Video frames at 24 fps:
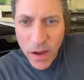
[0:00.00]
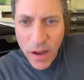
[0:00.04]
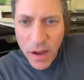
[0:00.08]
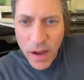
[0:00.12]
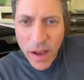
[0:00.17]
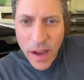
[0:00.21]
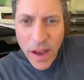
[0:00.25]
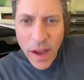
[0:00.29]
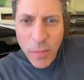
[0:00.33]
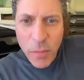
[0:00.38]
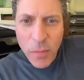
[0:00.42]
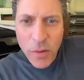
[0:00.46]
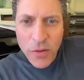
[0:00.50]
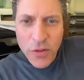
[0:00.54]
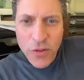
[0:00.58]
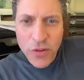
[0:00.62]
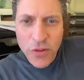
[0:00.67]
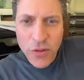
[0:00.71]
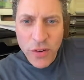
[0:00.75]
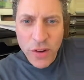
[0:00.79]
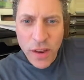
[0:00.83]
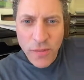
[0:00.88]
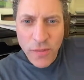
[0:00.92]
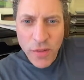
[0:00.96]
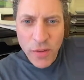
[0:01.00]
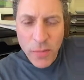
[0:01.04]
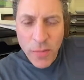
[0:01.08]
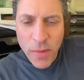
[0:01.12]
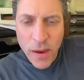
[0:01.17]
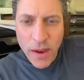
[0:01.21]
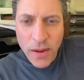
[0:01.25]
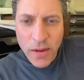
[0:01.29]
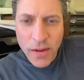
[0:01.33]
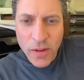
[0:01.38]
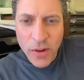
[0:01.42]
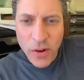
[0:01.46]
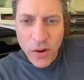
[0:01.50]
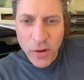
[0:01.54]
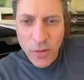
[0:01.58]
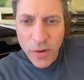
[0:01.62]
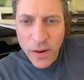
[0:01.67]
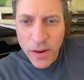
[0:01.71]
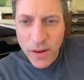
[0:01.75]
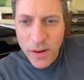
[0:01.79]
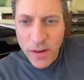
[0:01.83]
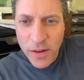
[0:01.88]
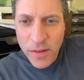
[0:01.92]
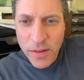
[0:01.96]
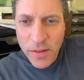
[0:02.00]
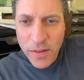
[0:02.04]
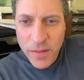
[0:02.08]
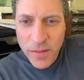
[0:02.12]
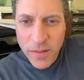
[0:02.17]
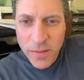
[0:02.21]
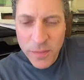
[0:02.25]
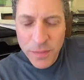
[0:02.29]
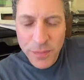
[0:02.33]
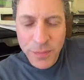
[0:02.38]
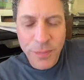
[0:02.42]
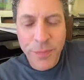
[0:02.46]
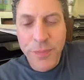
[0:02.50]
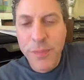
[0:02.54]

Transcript: How much have you made career?